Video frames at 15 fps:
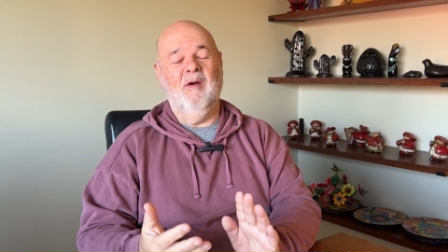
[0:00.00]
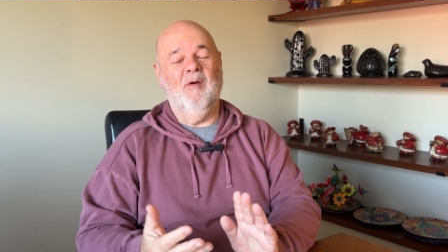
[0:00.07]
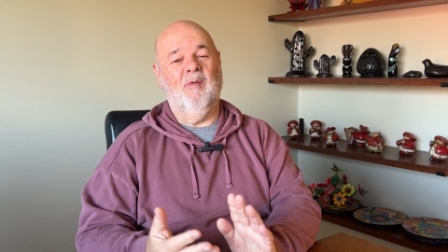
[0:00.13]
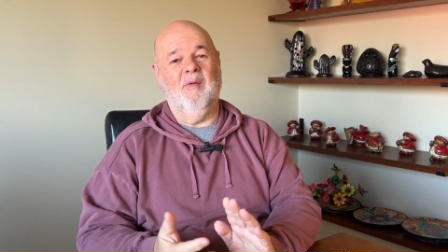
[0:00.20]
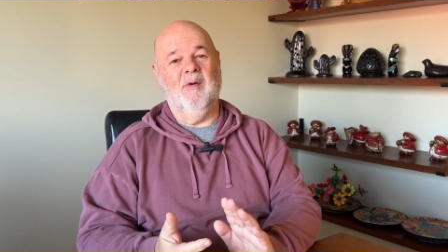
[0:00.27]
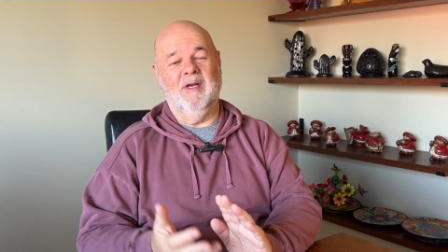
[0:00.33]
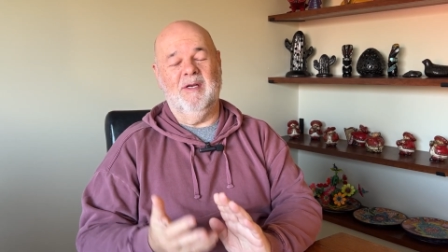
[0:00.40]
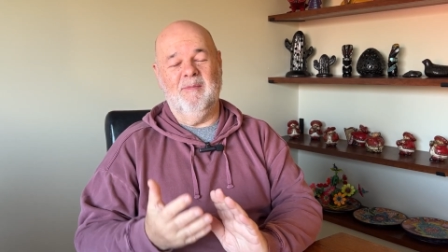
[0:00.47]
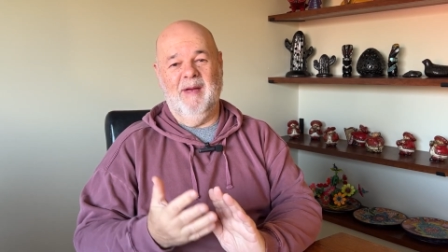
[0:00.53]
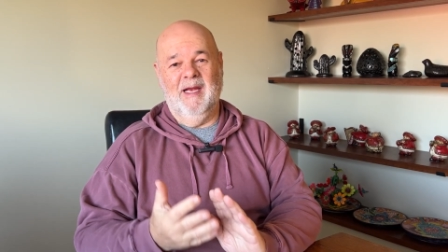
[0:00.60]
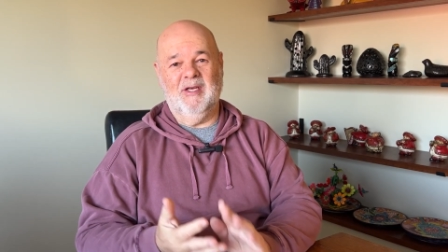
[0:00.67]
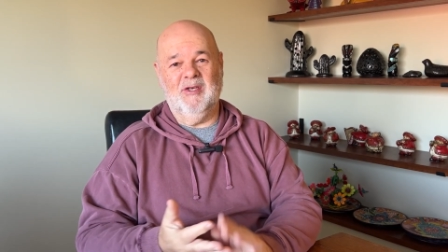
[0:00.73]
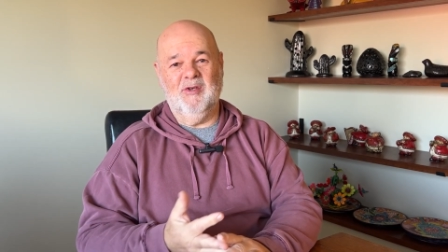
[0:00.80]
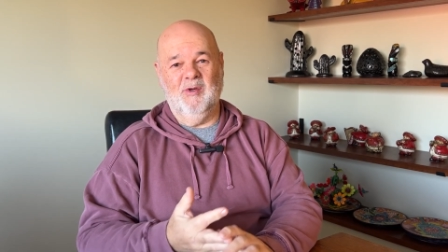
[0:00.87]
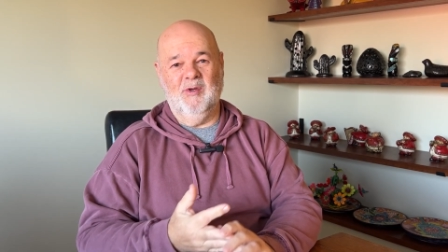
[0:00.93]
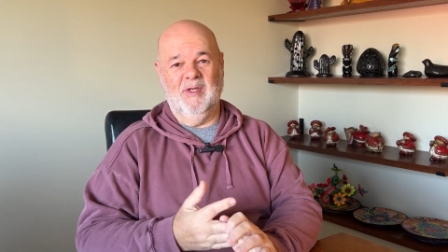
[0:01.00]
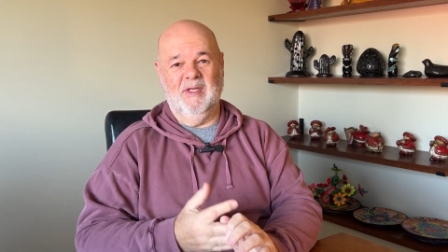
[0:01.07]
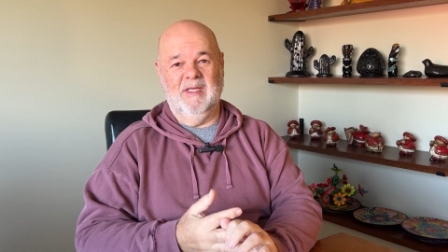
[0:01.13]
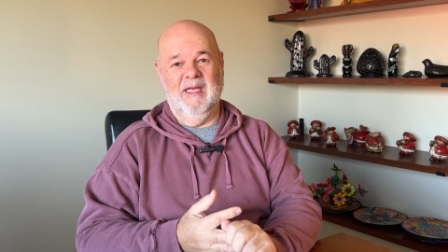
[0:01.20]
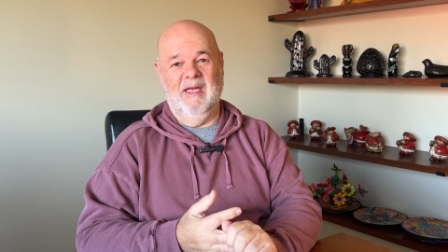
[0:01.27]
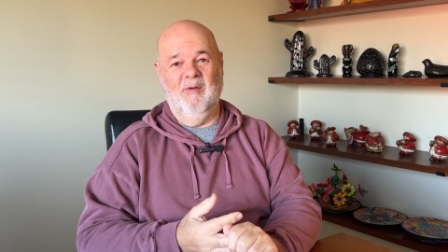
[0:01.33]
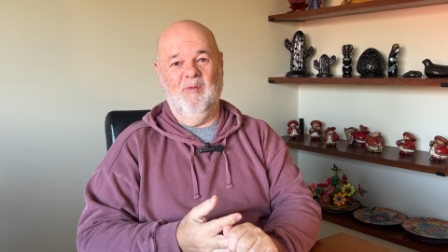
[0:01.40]
We wanted to make sure
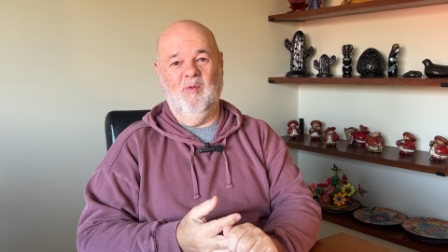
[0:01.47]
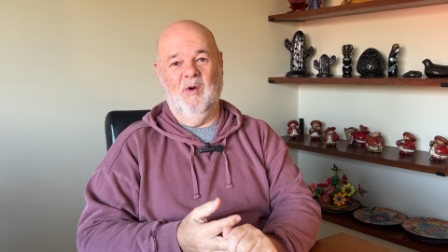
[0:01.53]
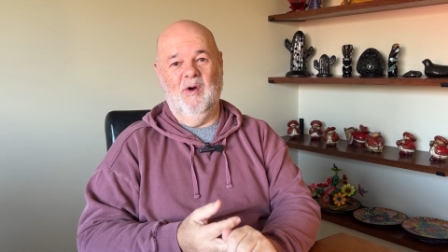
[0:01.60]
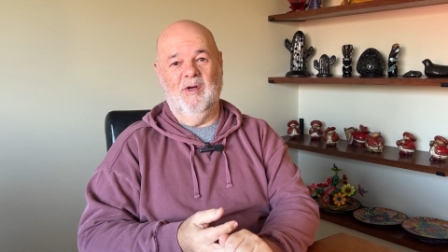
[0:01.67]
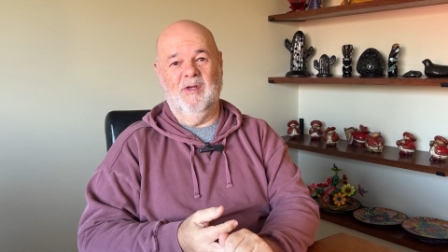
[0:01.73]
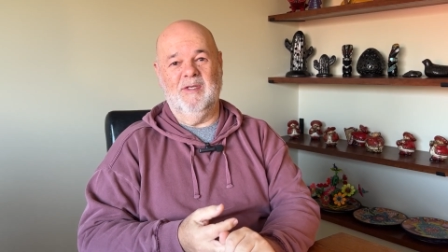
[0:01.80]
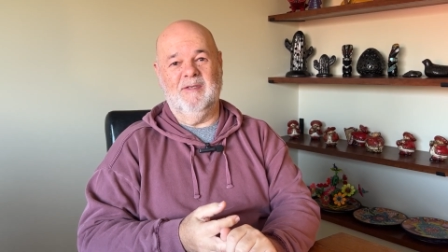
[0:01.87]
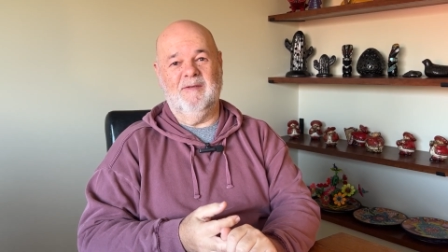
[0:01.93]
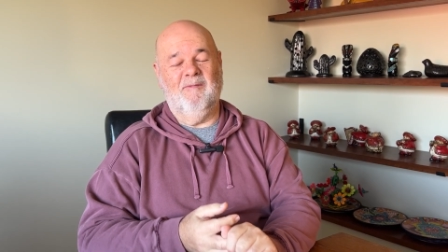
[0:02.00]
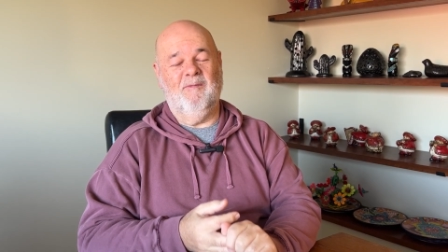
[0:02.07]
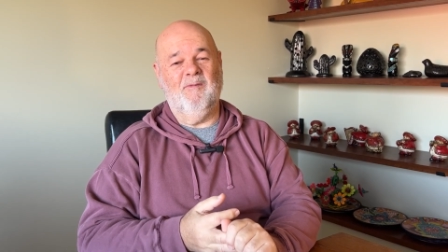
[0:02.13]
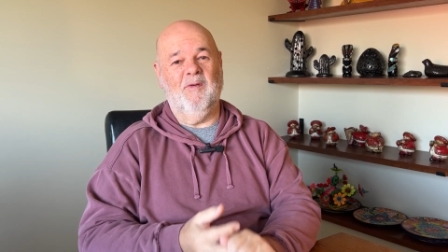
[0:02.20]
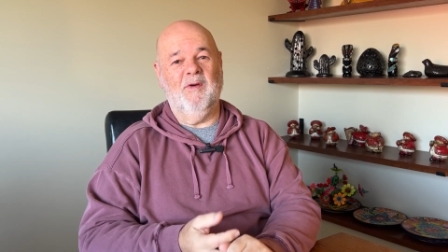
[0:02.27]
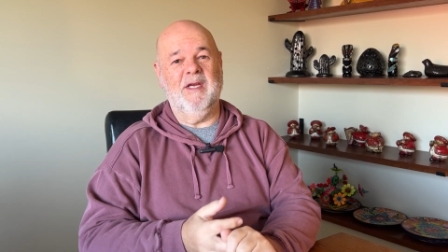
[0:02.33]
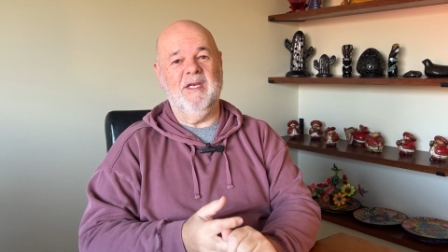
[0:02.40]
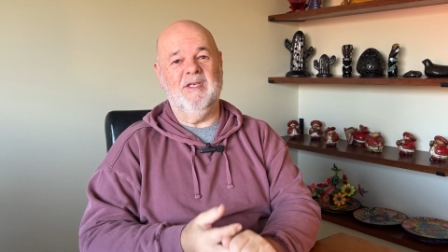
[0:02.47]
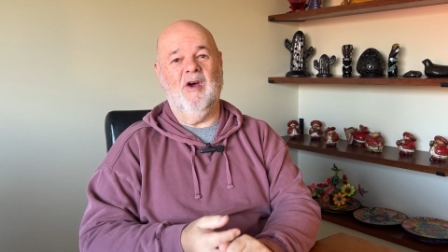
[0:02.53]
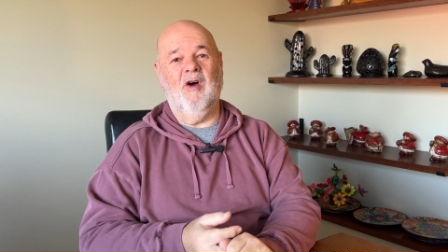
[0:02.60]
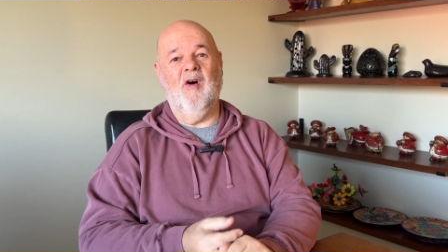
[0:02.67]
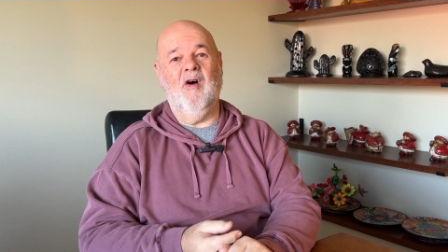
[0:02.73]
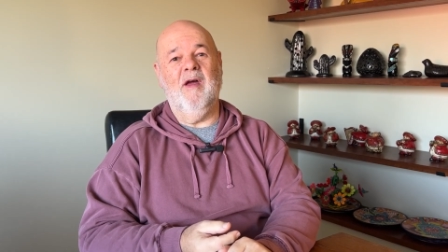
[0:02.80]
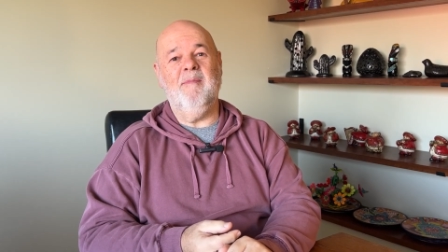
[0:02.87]
that there was free
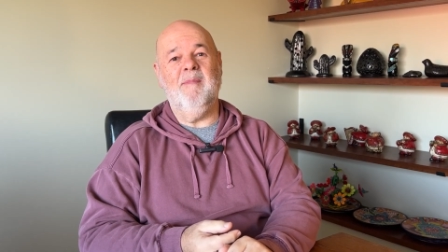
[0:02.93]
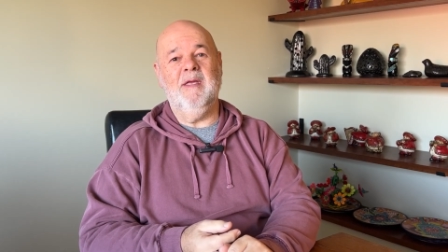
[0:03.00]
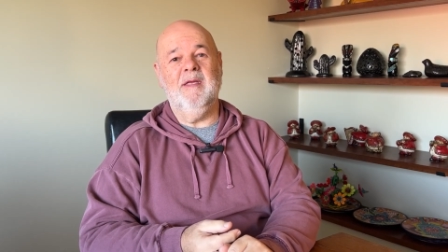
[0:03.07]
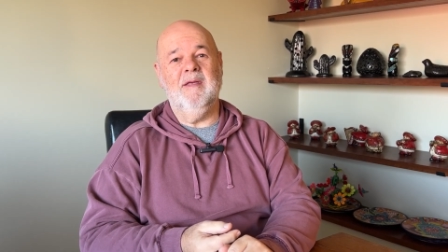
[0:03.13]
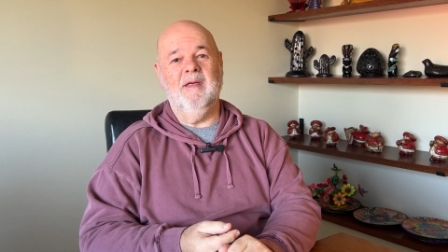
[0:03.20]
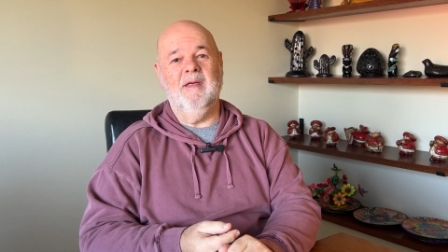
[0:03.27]
time